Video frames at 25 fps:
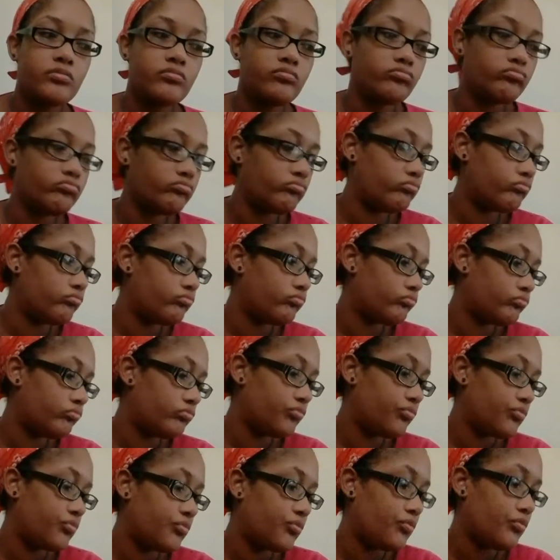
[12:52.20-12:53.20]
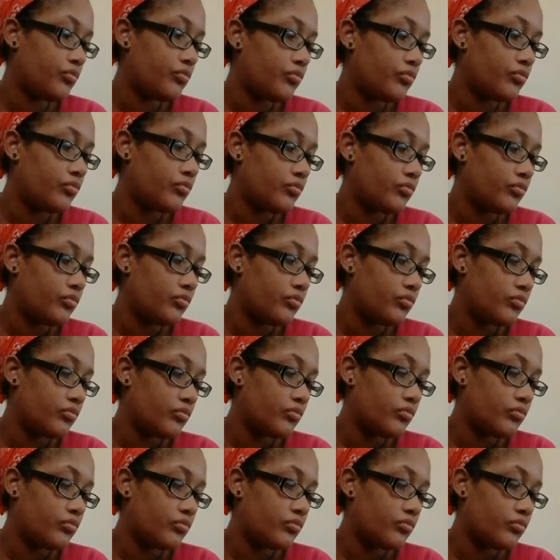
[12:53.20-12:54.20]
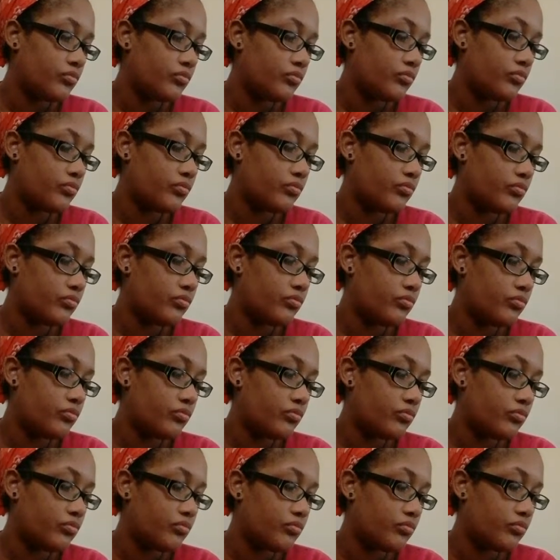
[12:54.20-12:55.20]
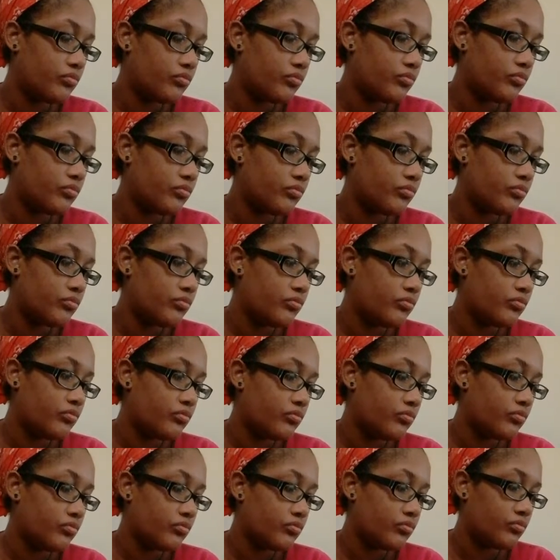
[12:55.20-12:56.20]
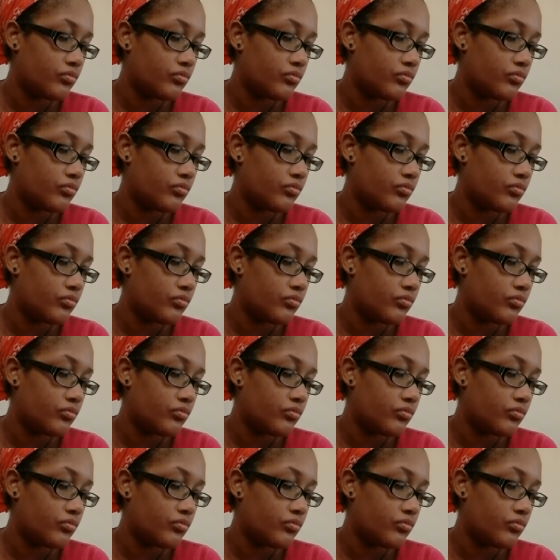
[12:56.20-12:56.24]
No one is speaking in this clip.